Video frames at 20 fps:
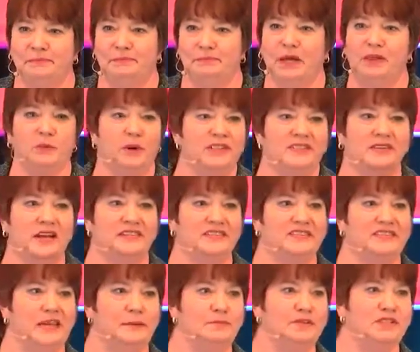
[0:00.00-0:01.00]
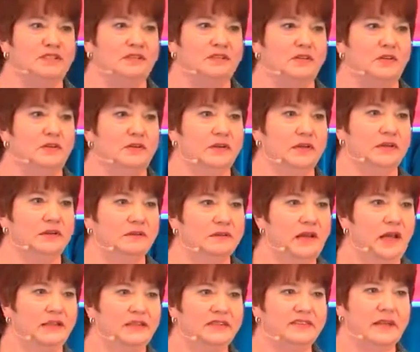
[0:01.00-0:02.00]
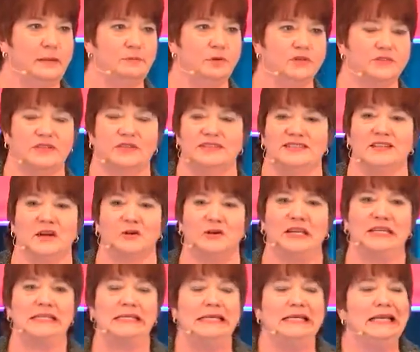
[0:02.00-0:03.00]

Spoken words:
By the way, it's not the same student, not the same person as Tony's.